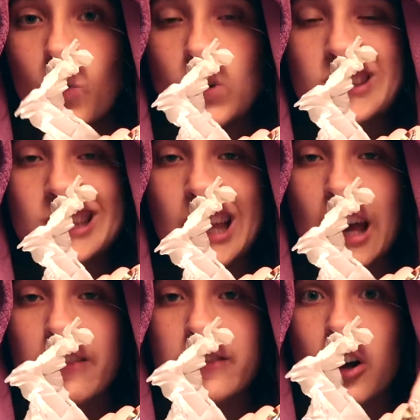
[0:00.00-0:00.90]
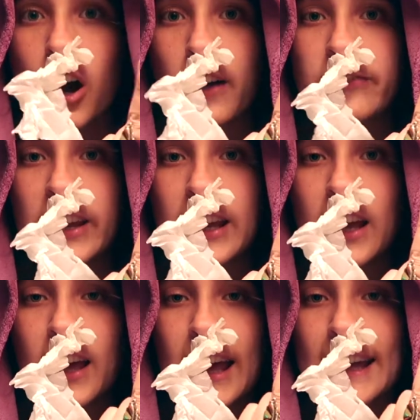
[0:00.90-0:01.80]
will she have coughing
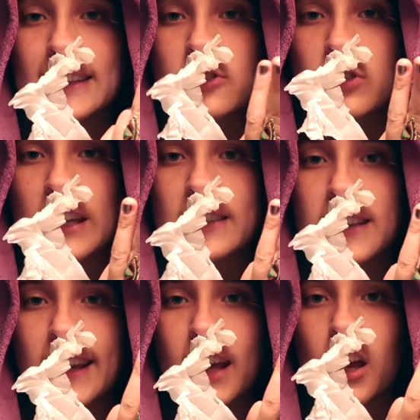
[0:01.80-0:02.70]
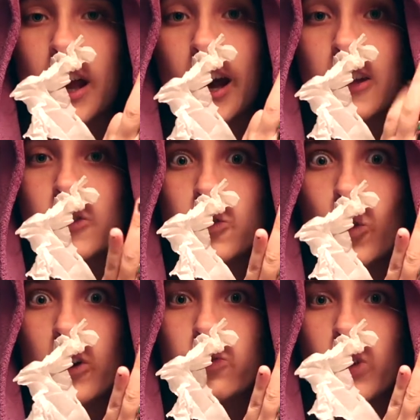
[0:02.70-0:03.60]
and sneezing, a
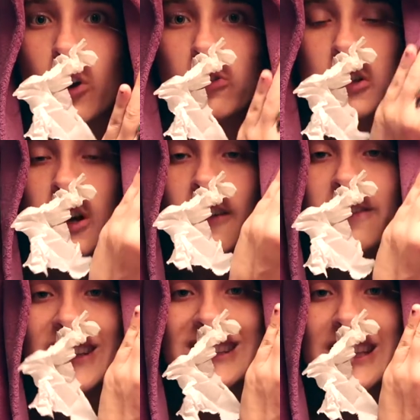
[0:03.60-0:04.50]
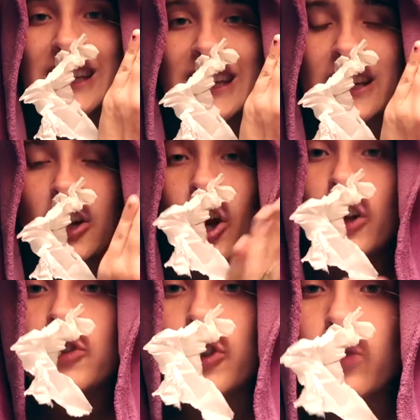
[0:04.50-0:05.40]
sore throat, fatigue,
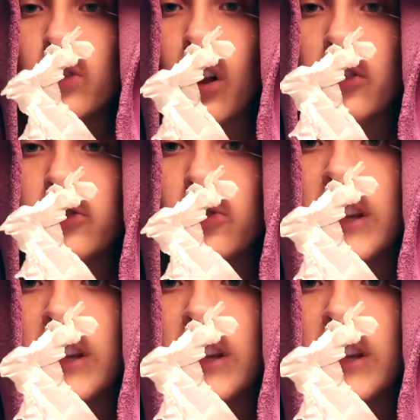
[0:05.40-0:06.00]
she will also